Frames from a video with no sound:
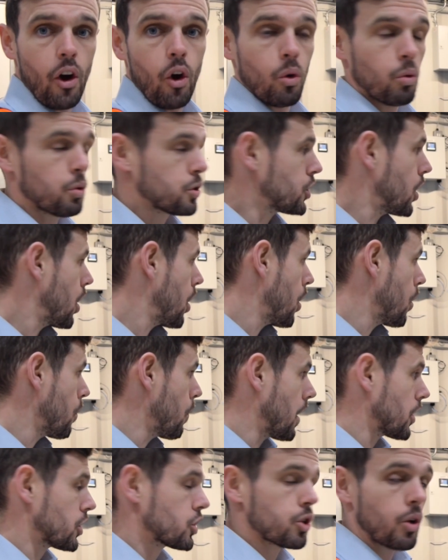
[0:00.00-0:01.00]
also
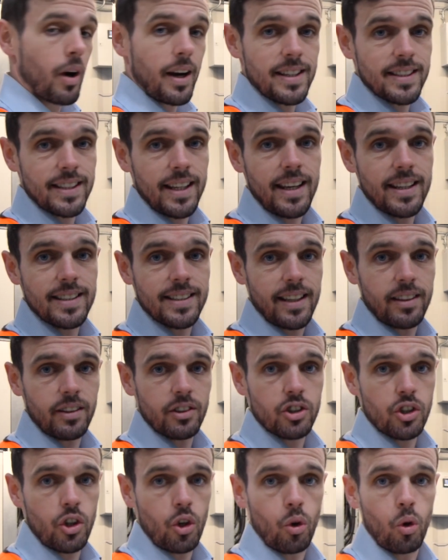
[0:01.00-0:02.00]
trace heating
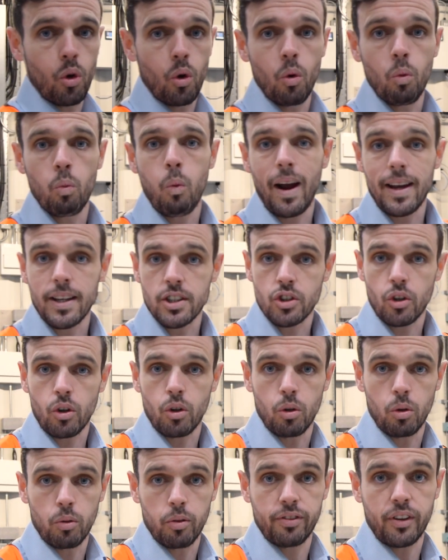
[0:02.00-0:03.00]
to your waste
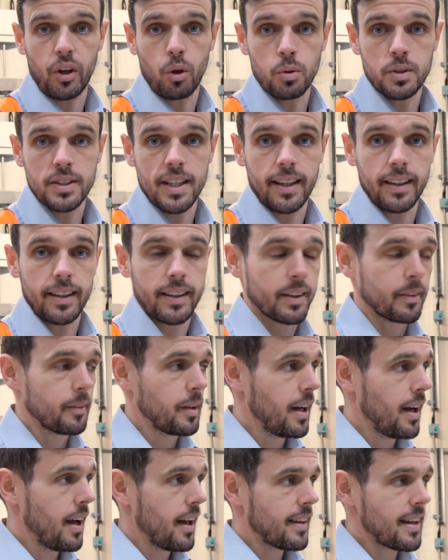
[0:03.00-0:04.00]
oil fuel tank.
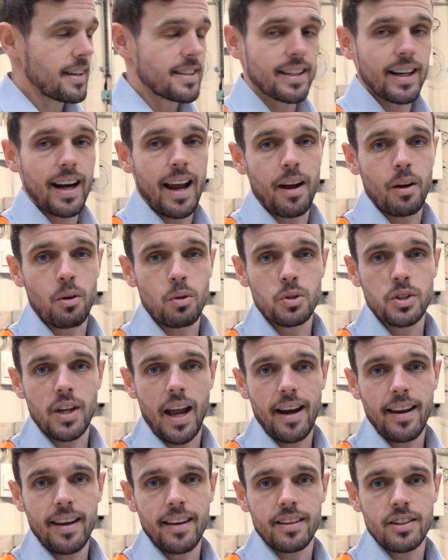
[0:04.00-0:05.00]
This allows
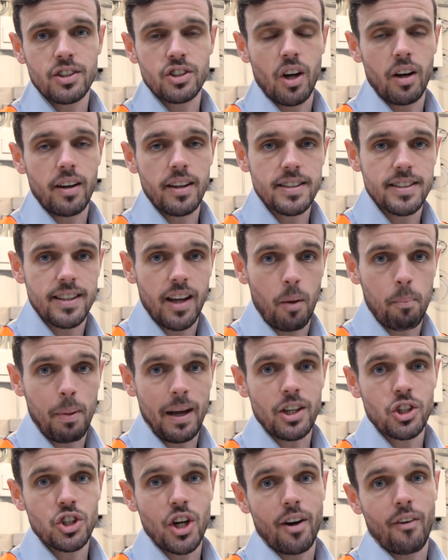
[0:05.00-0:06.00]
any of the solids that are
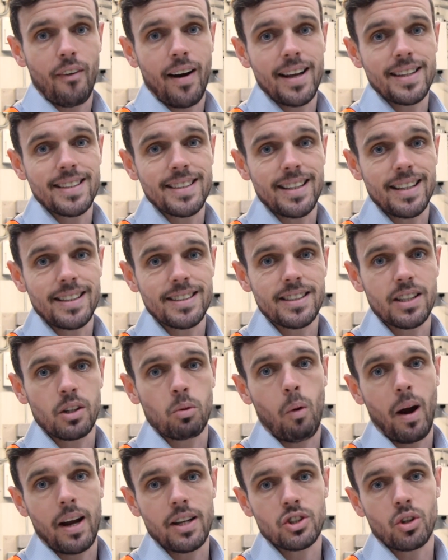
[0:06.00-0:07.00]
being generated into the
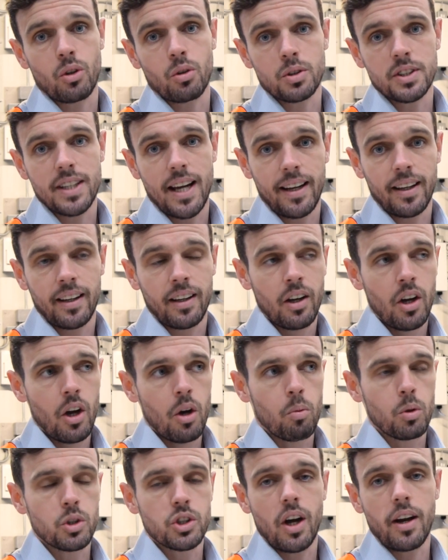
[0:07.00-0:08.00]
waste oil tank
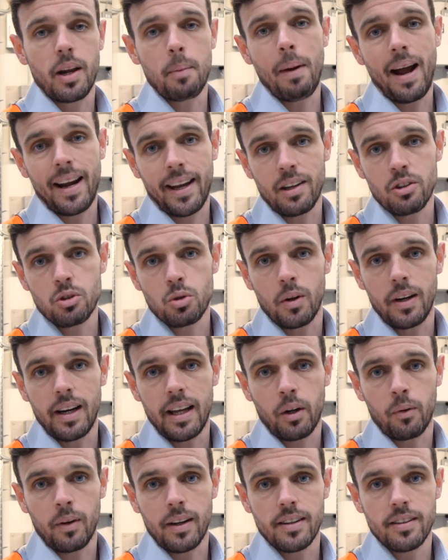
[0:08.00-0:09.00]
to turn it back into a
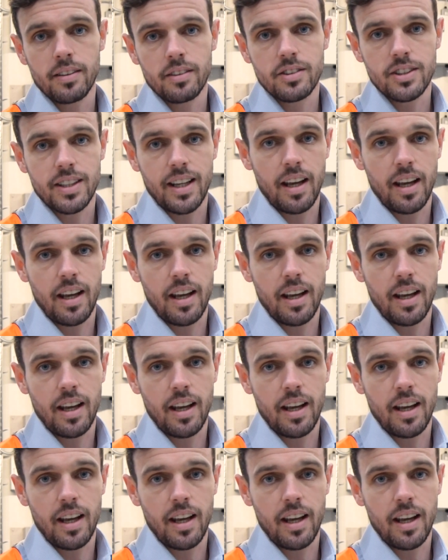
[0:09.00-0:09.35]
liquid to